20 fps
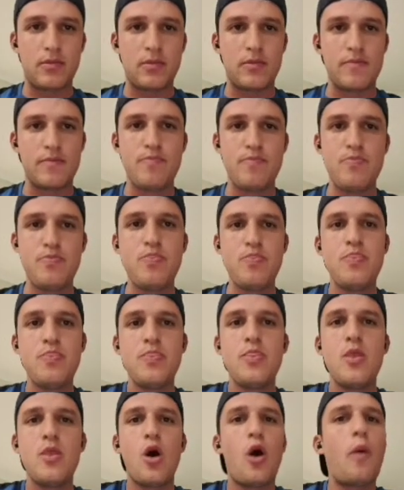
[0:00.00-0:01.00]

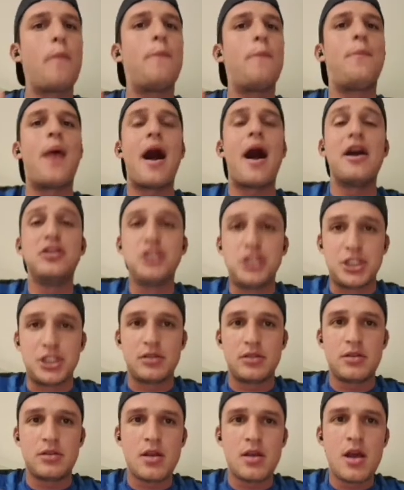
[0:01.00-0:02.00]
no
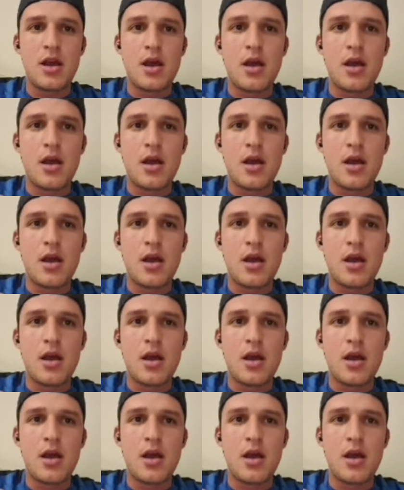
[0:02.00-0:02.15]
bunching,